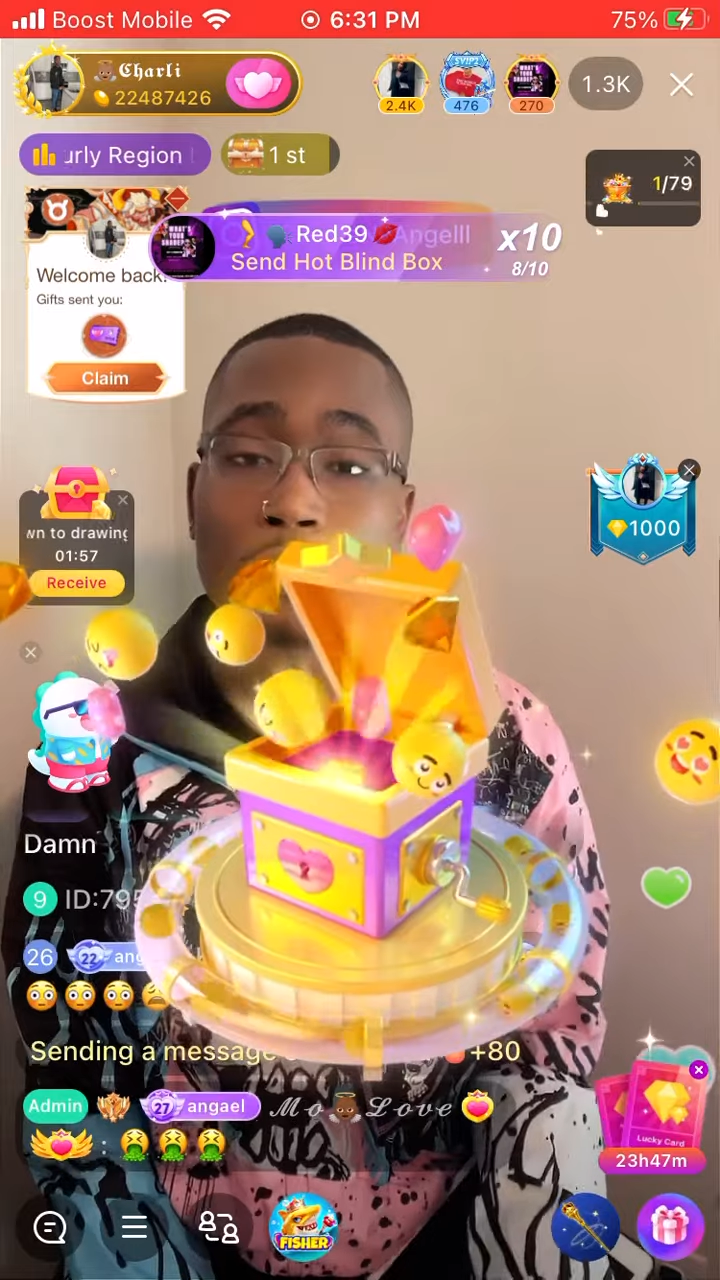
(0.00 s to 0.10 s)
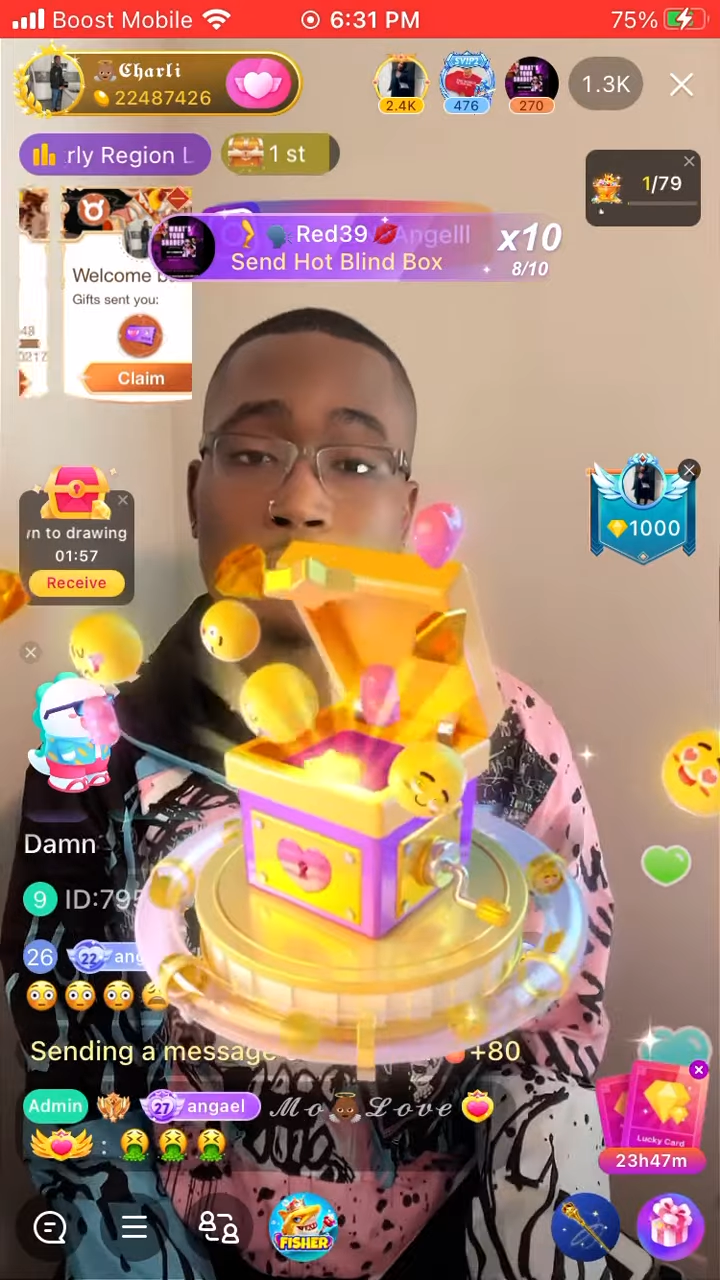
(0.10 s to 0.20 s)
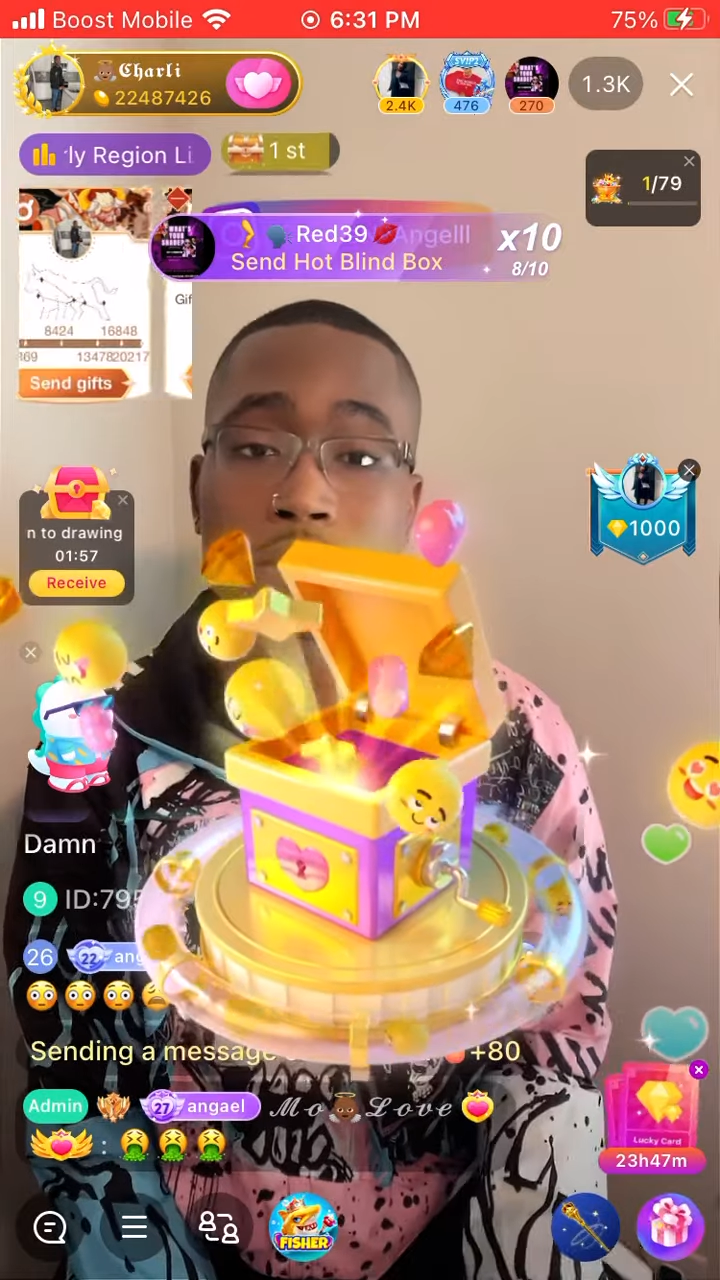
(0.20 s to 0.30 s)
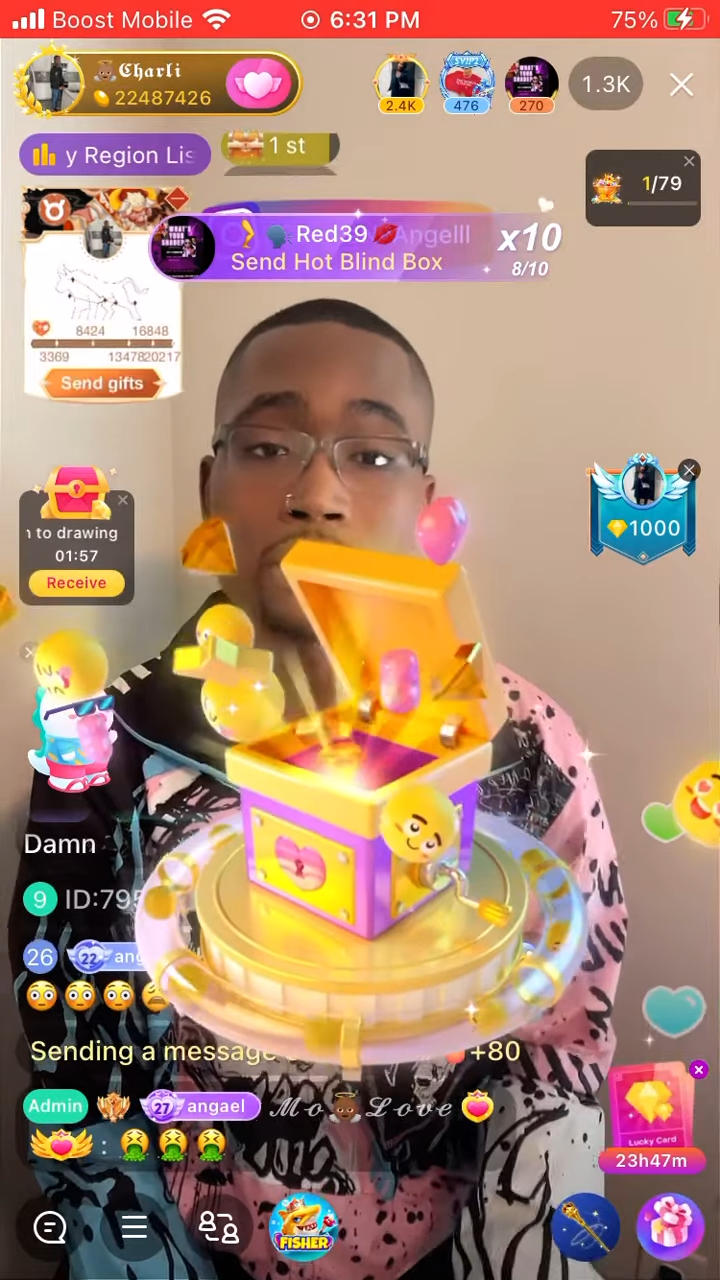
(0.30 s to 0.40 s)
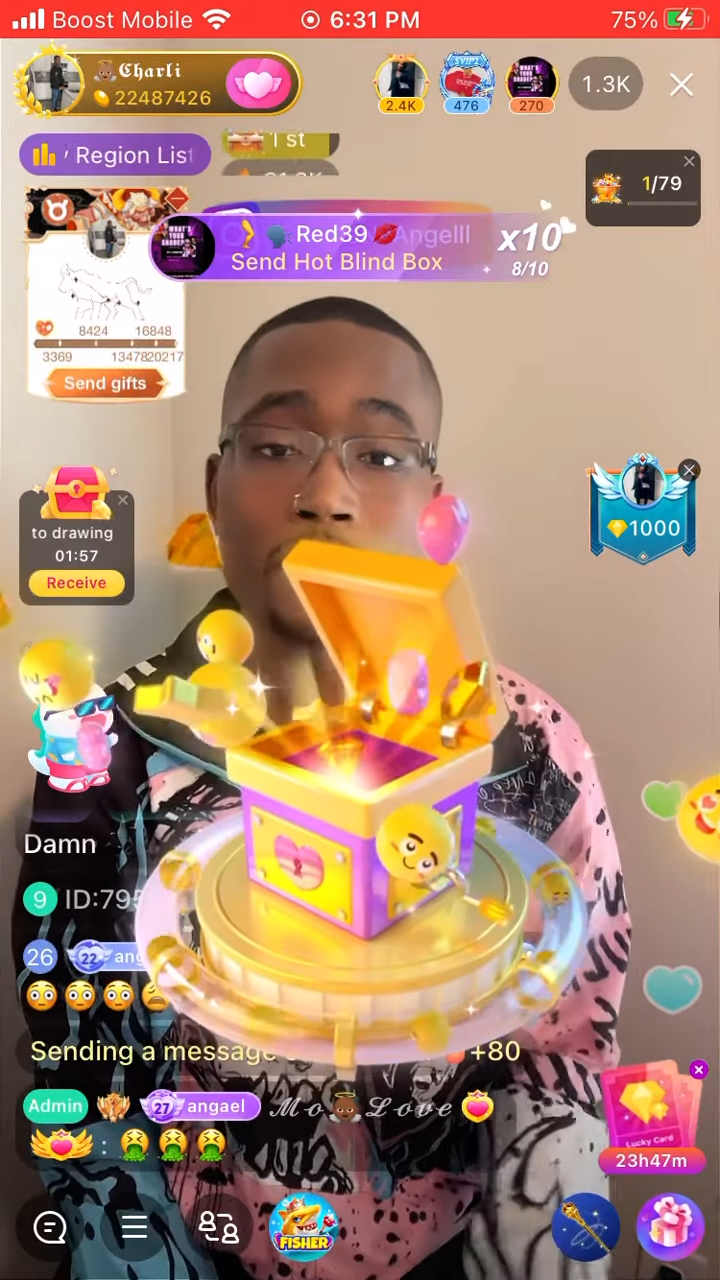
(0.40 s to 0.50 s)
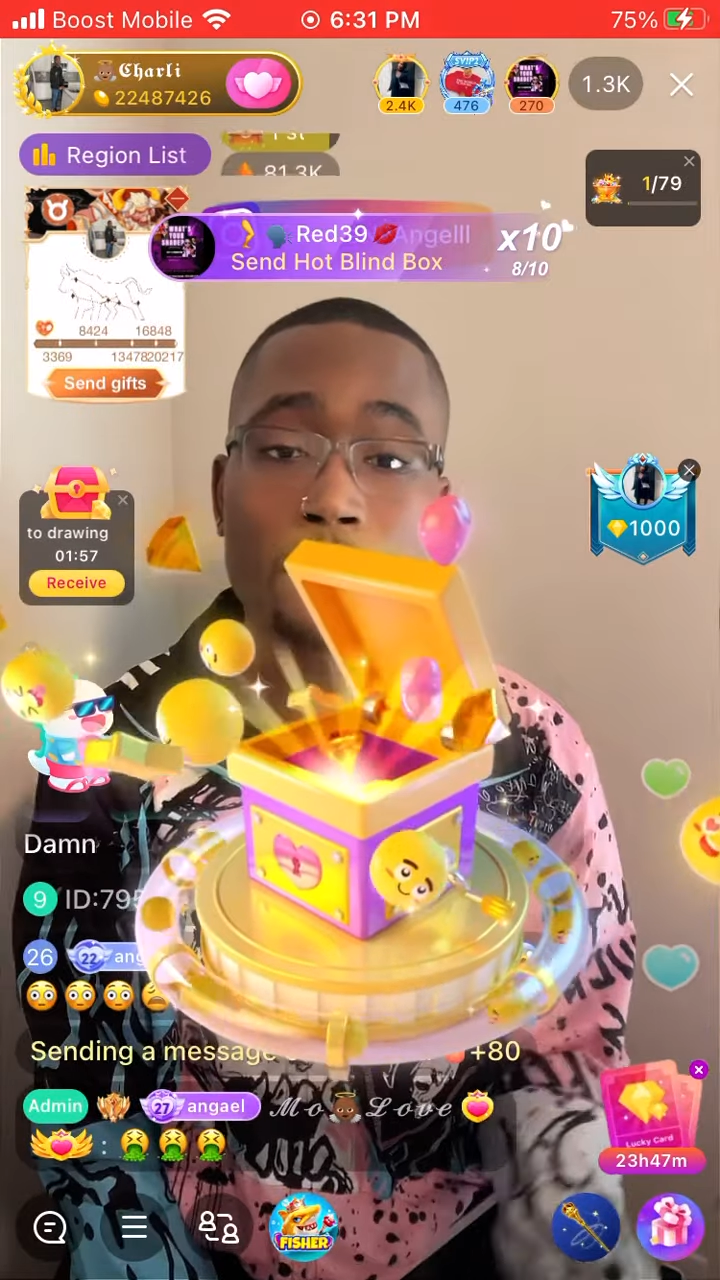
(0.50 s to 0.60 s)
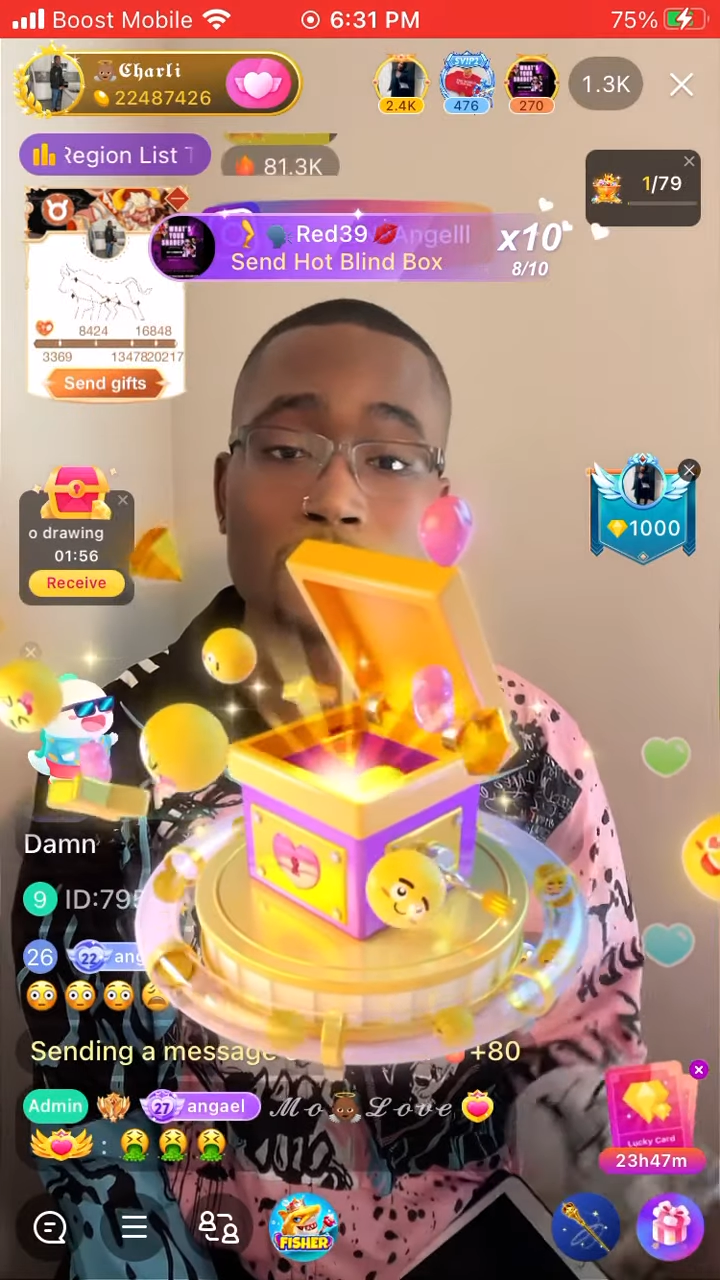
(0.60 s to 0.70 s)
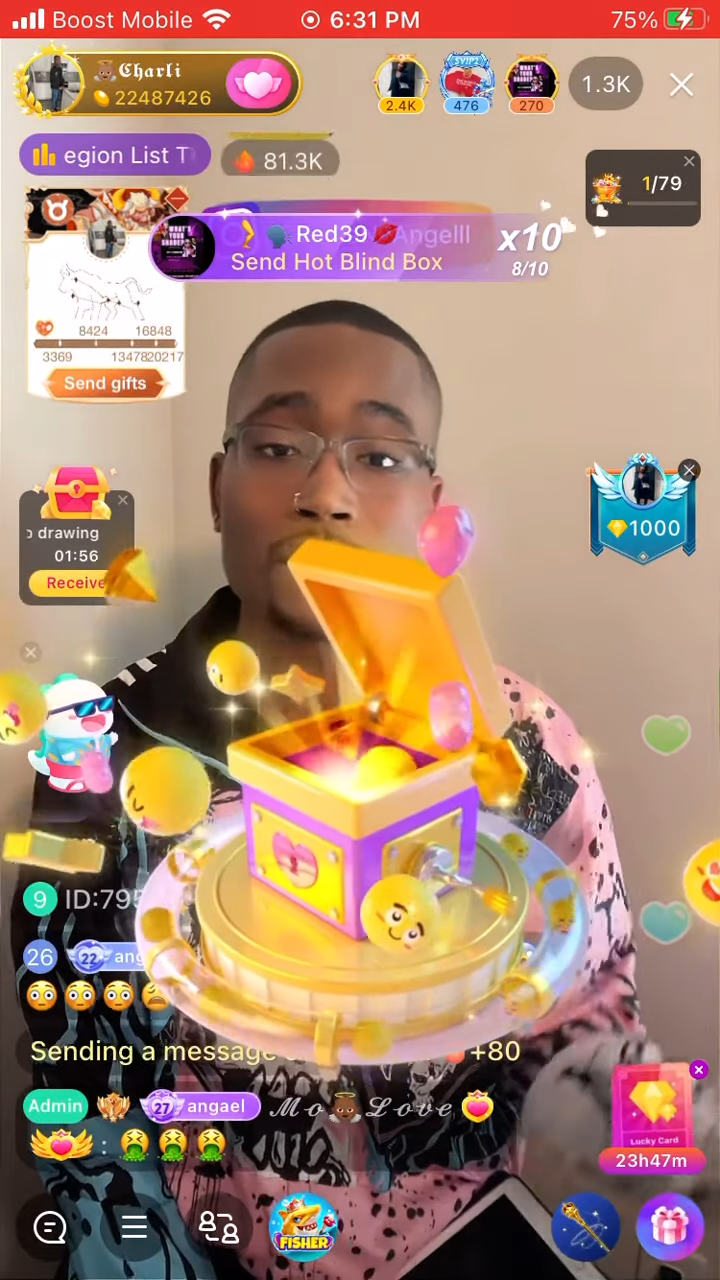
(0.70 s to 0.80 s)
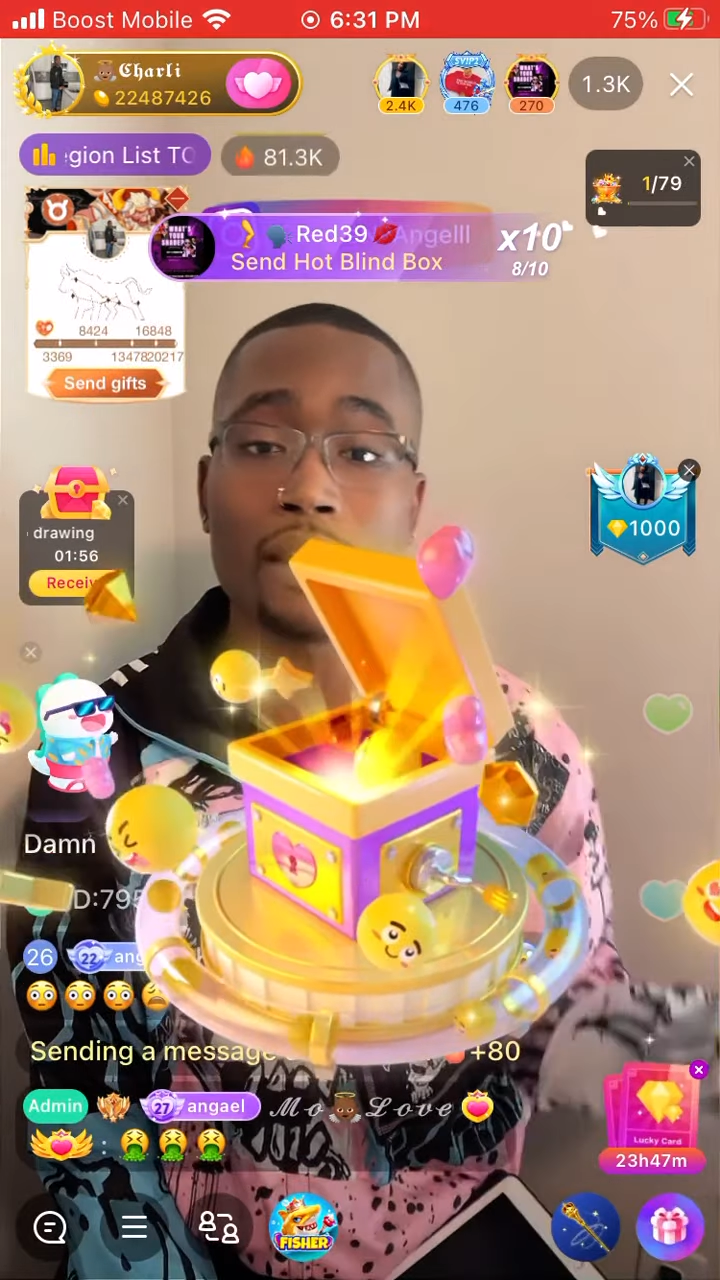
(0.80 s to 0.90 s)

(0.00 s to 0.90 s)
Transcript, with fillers: was saying I